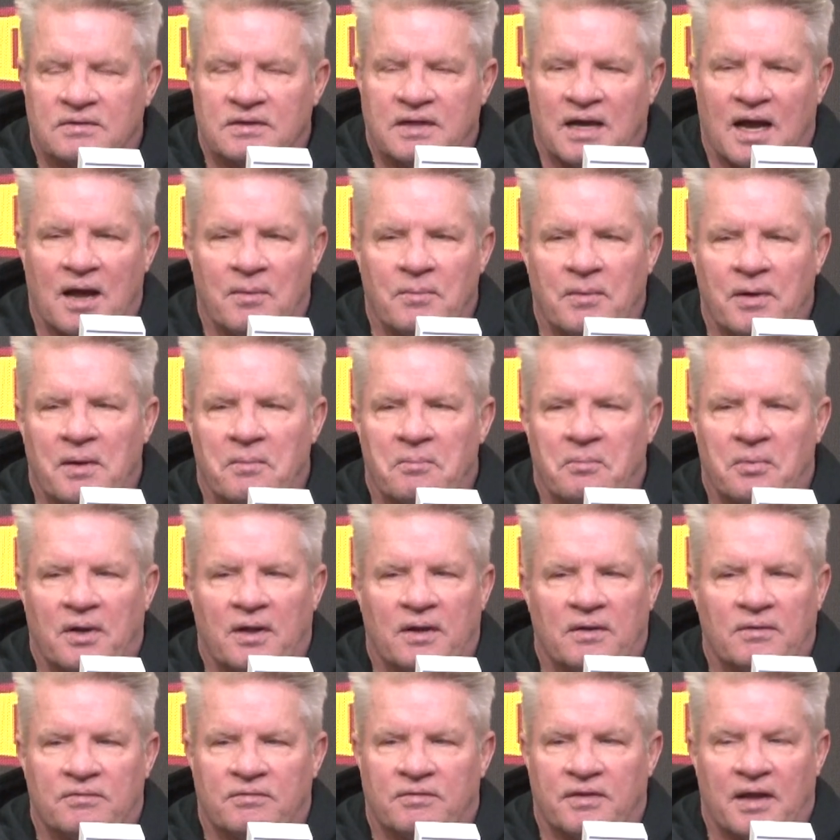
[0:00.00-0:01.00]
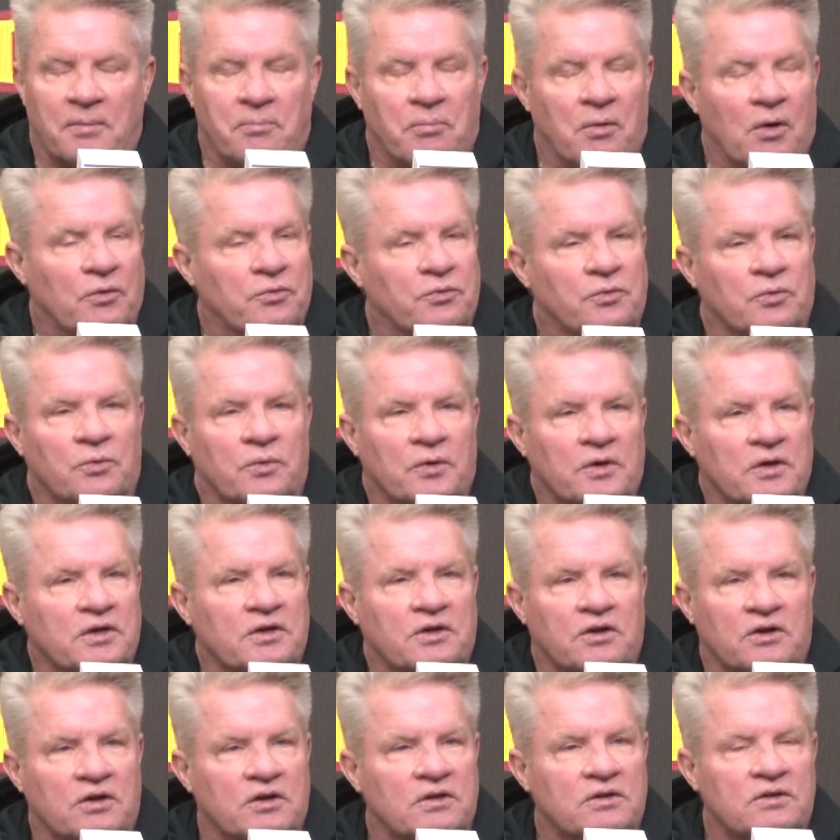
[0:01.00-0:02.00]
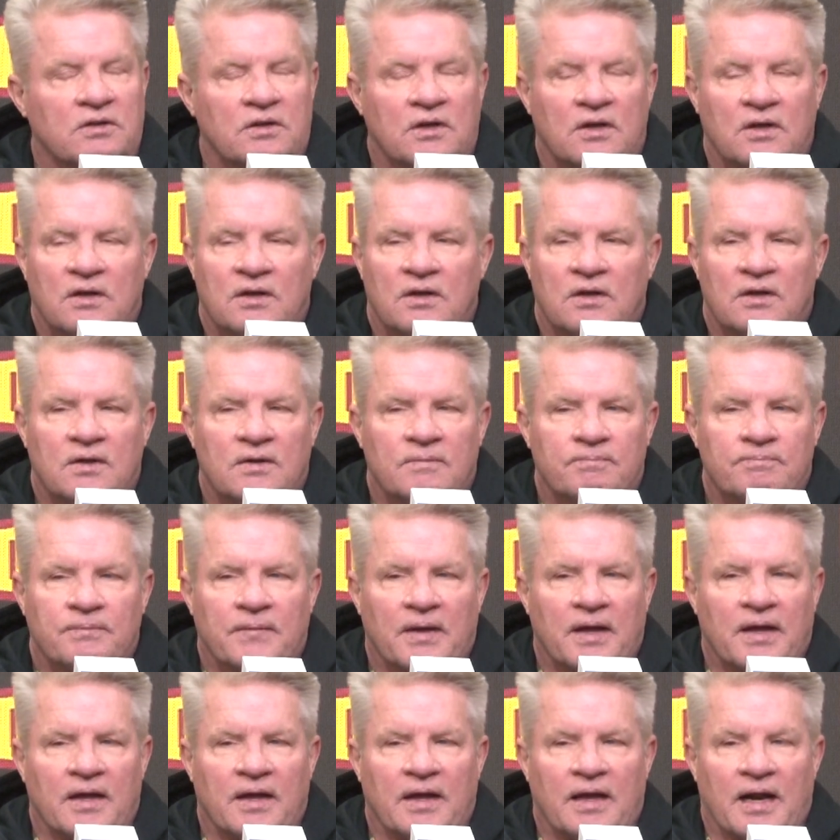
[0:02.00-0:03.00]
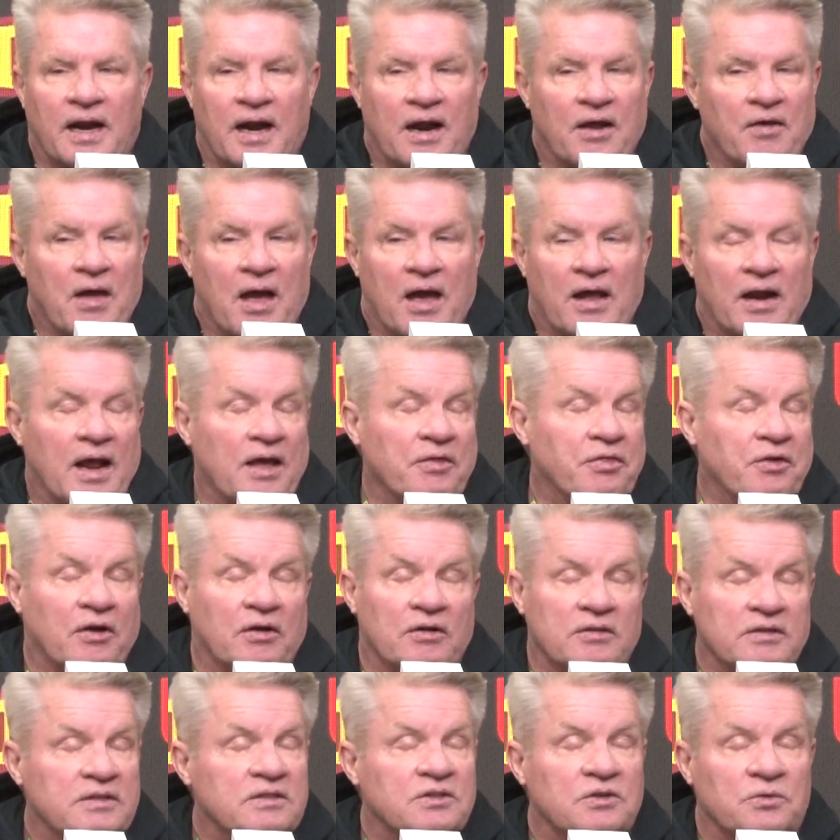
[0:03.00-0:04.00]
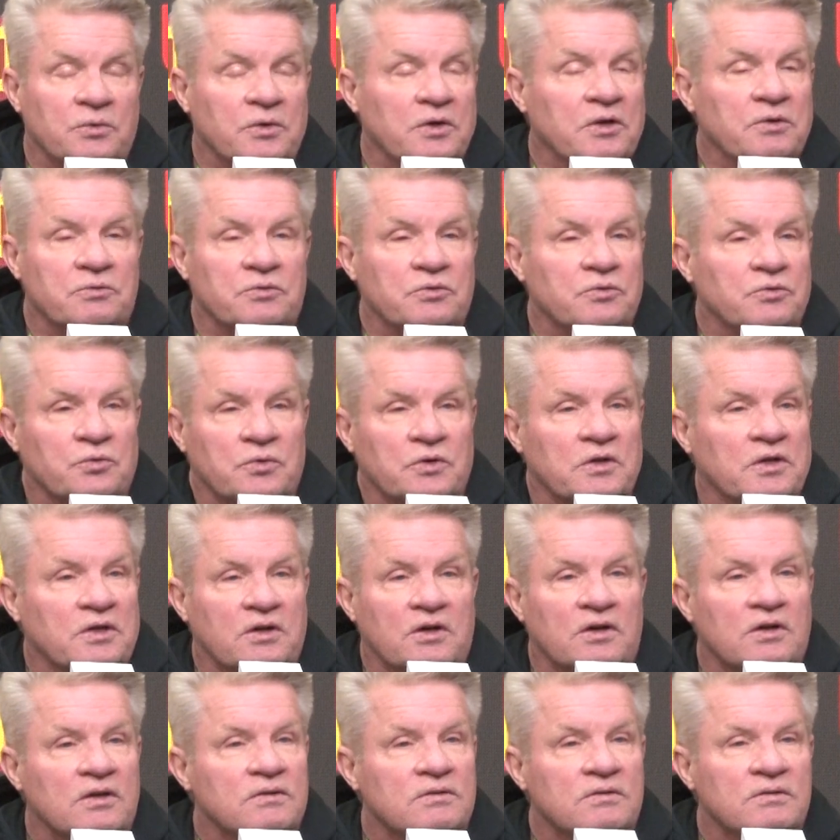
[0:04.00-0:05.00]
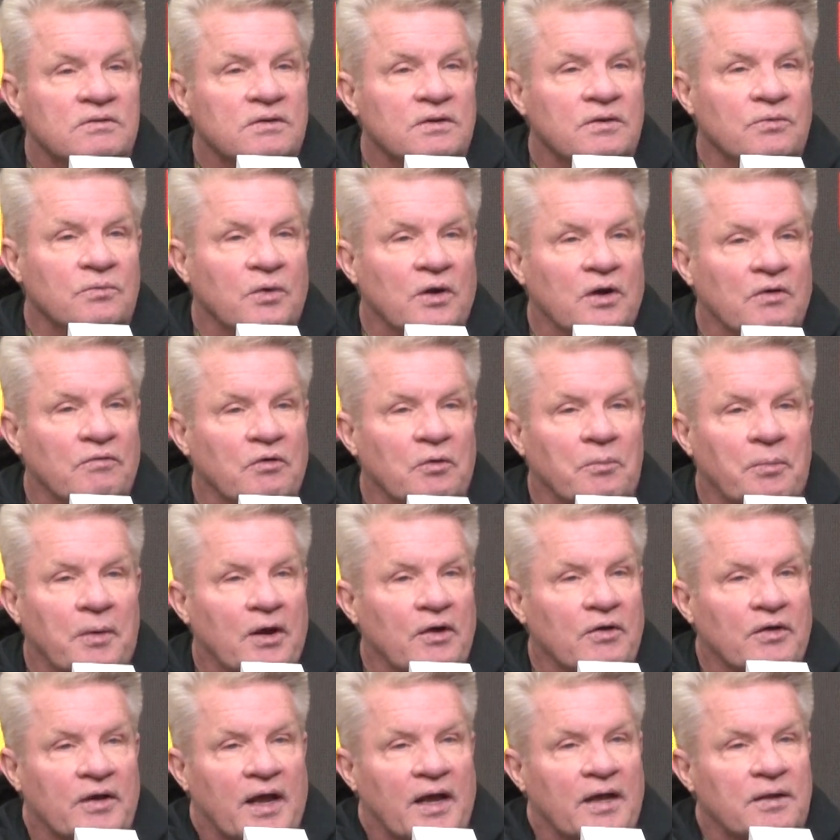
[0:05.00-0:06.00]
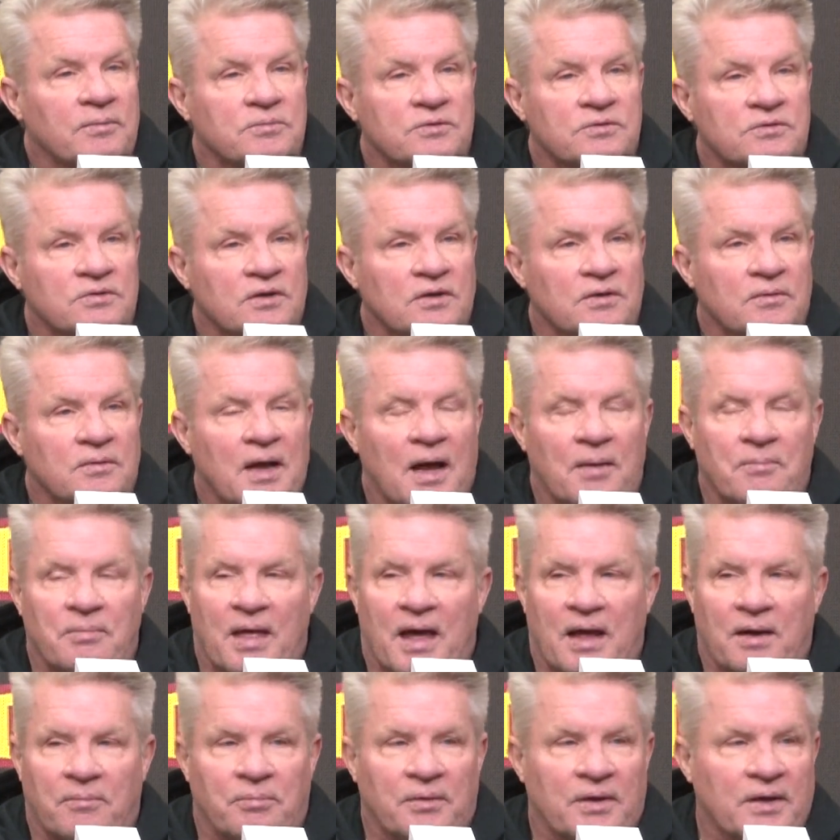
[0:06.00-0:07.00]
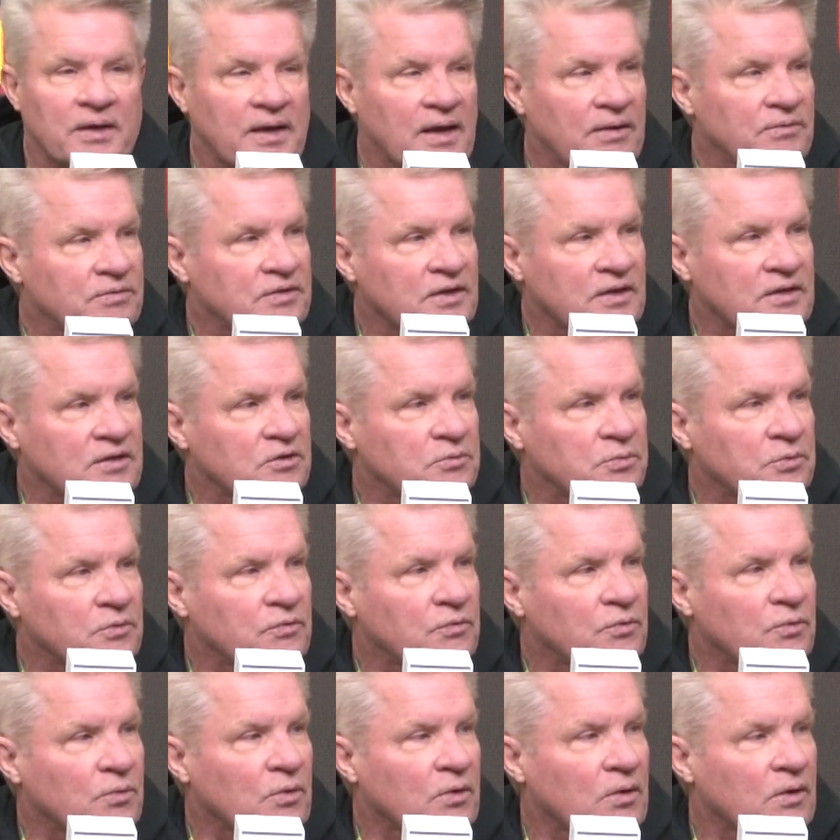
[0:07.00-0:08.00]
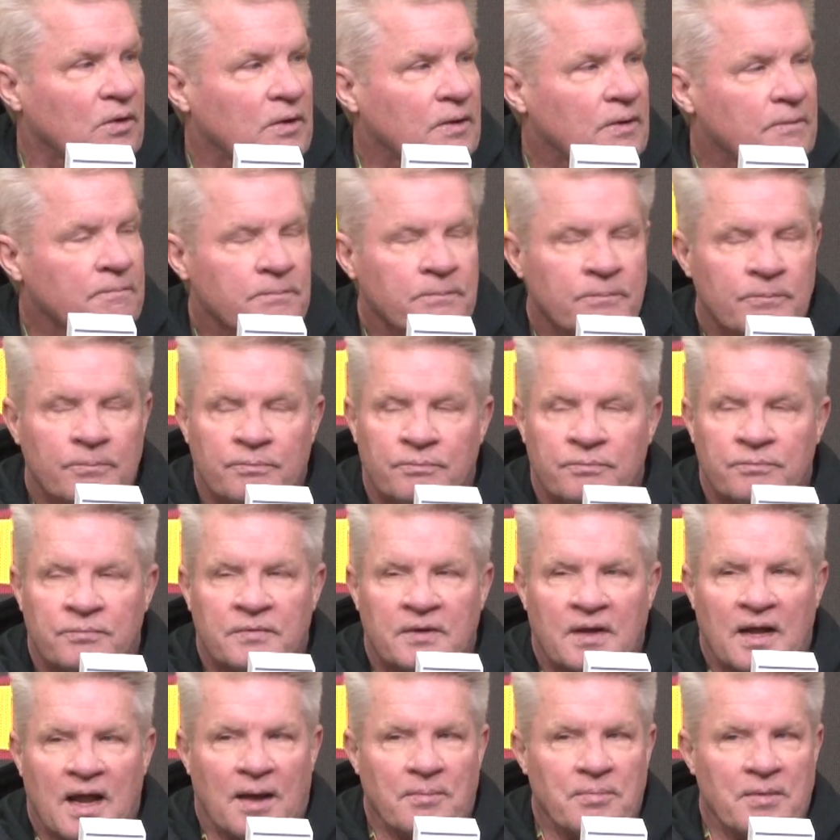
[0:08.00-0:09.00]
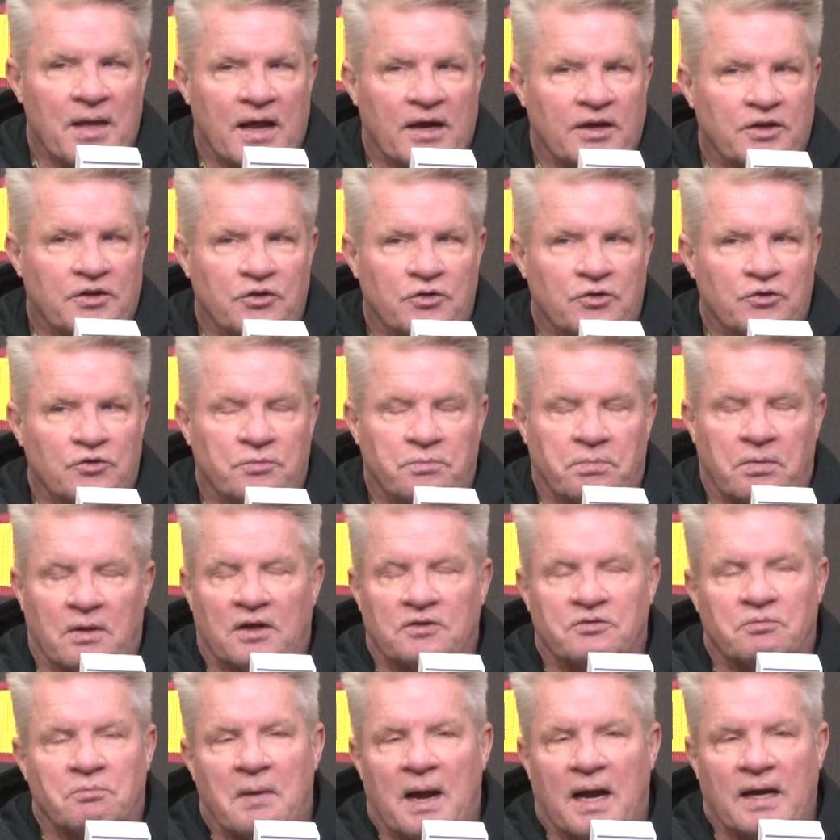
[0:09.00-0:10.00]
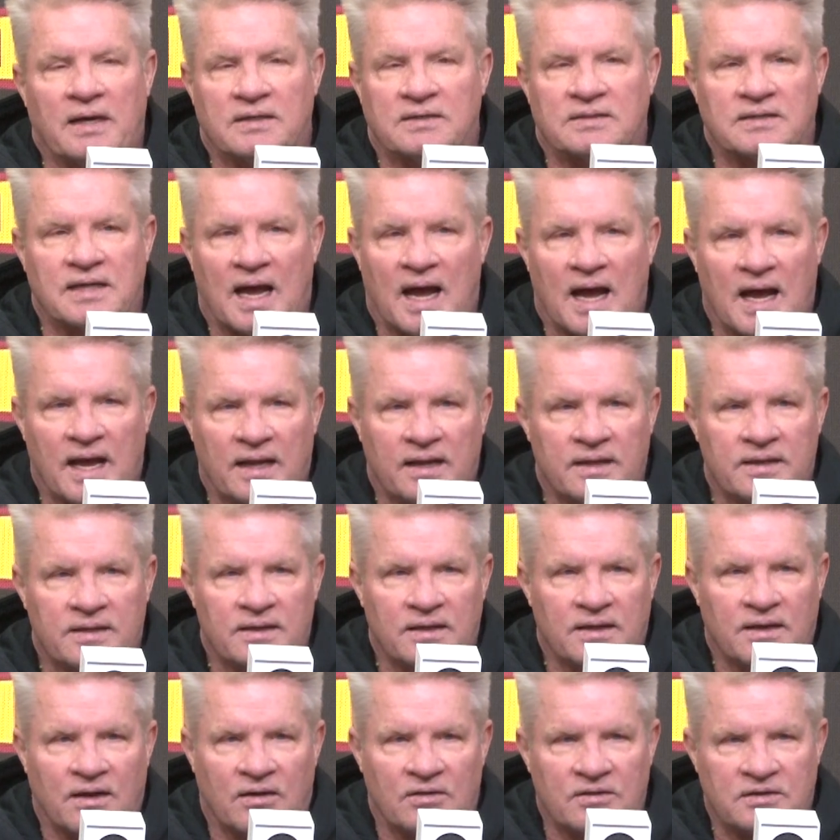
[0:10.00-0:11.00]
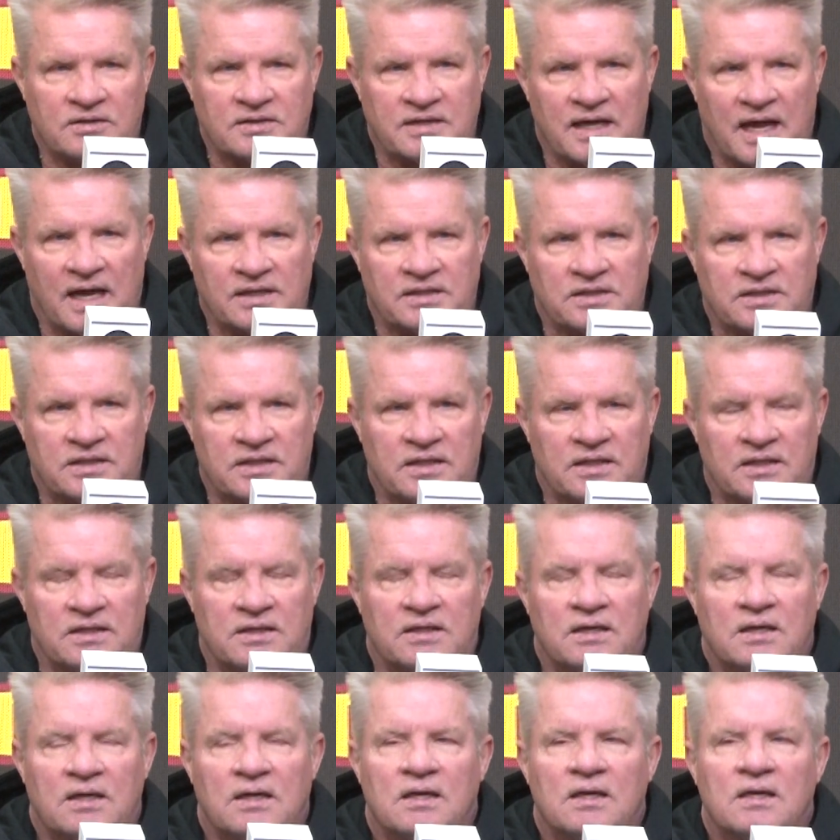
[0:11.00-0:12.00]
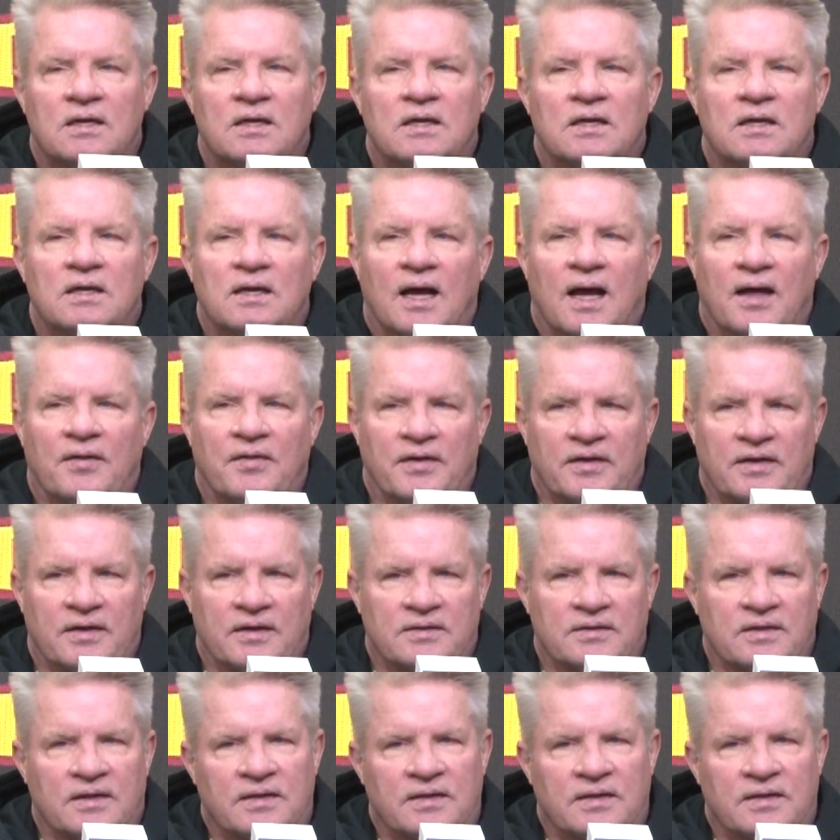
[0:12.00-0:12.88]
comment. But they both were really good. And I thought Elisa Williams was really good in one of her better games. I've said this before, I'm not a huge plus-minus guy on the stat sheet. I think